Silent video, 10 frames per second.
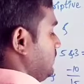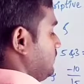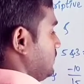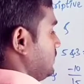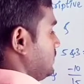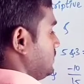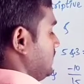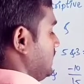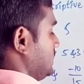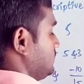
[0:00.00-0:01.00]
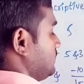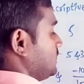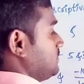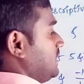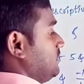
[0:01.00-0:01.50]
4, minus 4
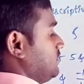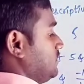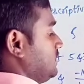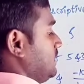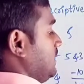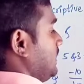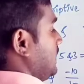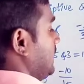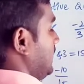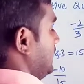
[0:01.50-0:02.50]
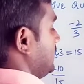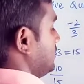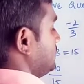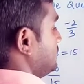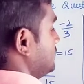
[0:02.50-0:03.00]
by 4 and
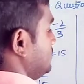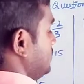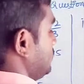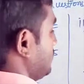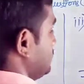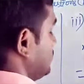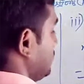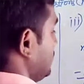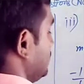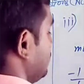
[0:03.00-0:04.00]
0 into